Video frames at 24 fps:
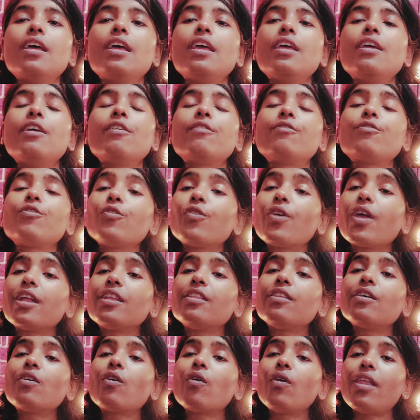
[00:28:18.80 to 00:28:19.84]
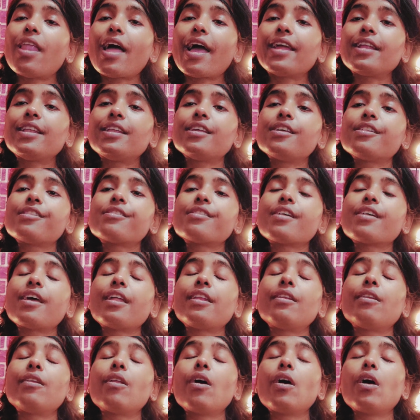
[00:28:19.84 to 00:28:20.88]
If you get the colitis
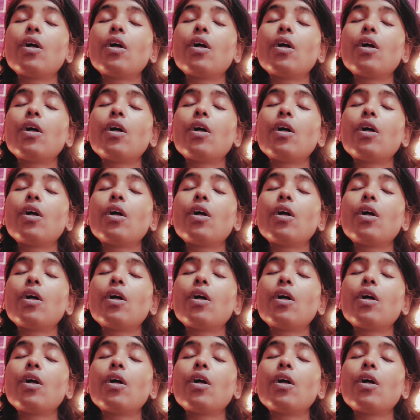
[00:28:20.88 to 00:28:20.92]
and